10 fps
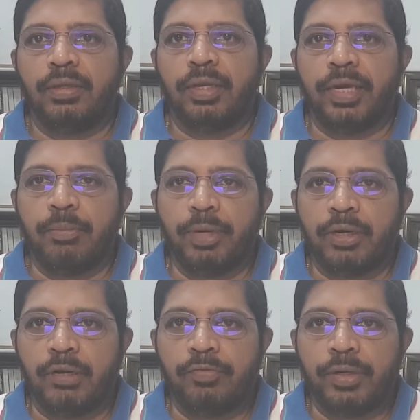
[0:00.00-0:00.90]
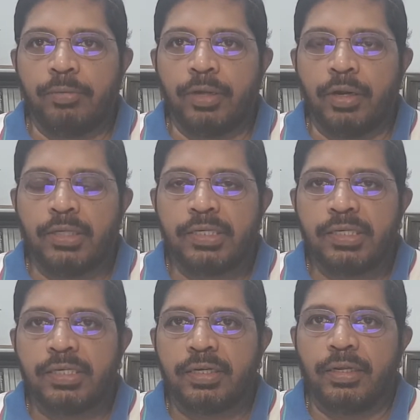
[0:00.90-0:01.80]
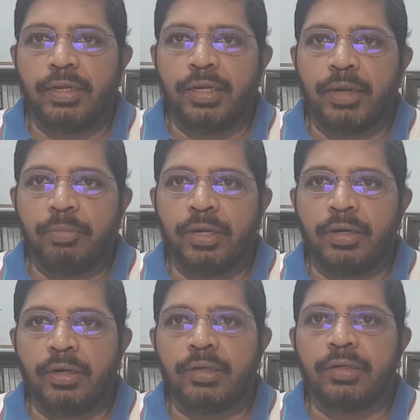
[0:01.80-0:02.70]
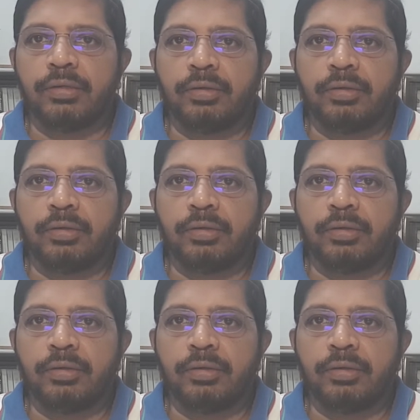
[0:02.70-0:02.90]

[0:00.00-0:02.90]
He can be called phenomenologist, he can be called